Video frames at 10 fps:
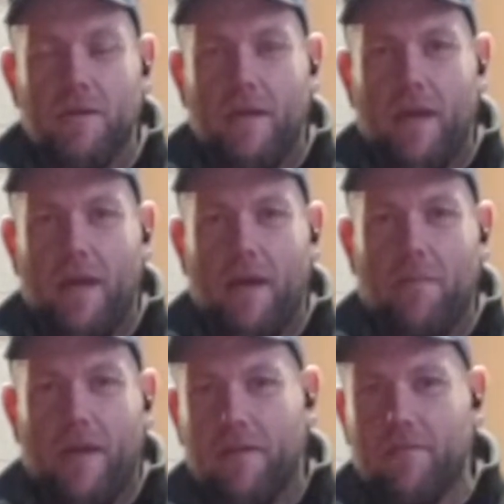
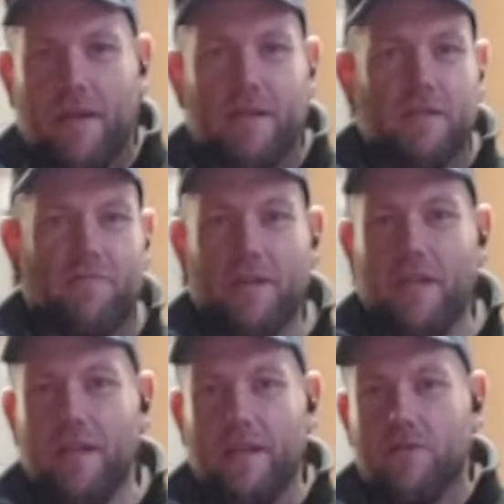Anything it's ever
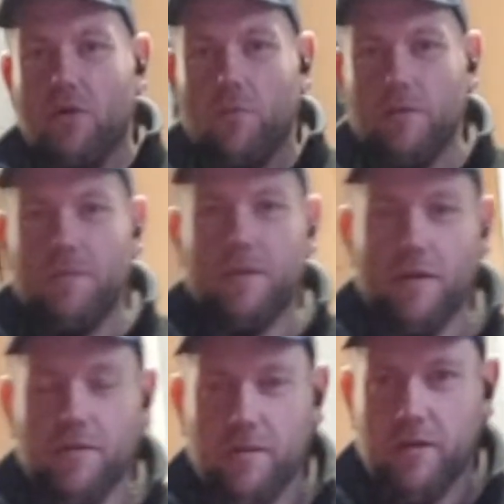needed, it's always been
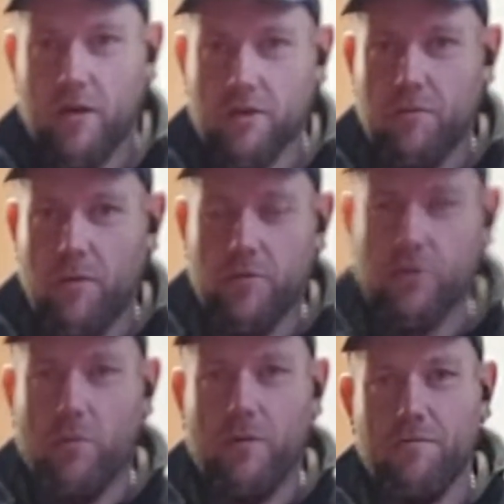done. The customer has
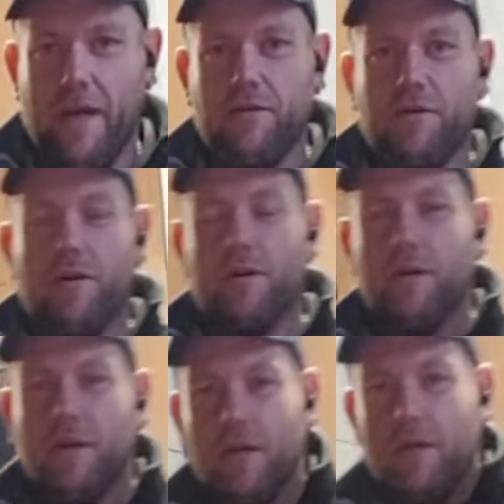always made sure
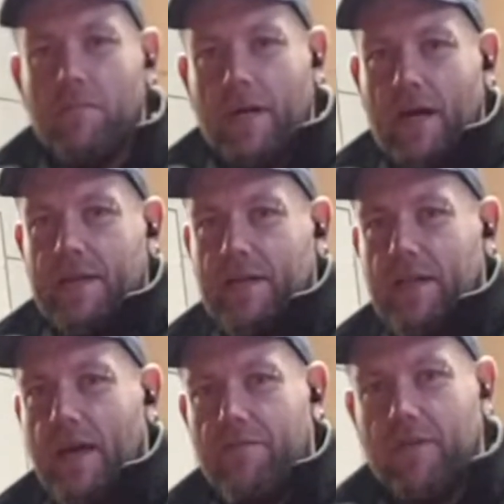
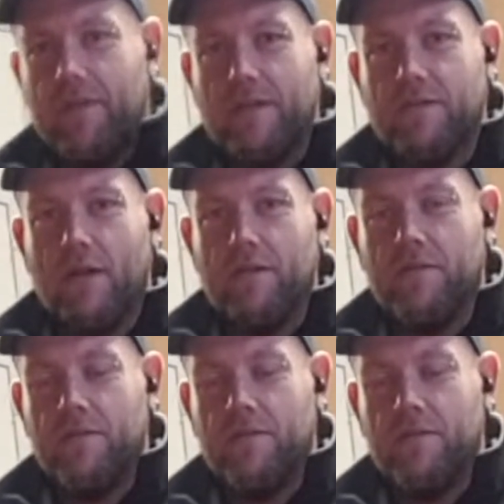mechanically everything's done.